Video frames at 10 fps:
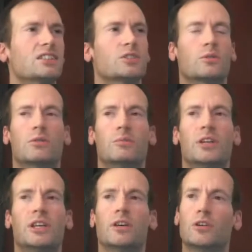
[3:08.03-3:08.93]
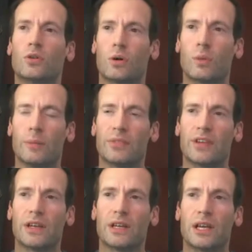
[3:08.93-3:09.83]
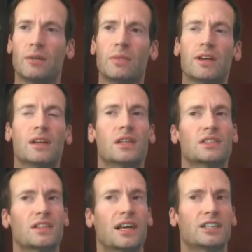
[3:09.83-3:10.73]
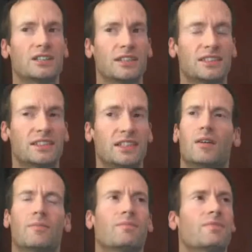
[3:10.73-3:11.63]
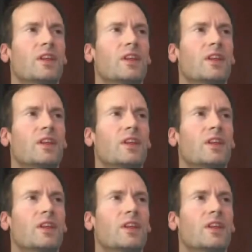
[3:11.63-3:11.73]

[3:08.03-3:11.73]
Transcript: So it would be your website name / listings.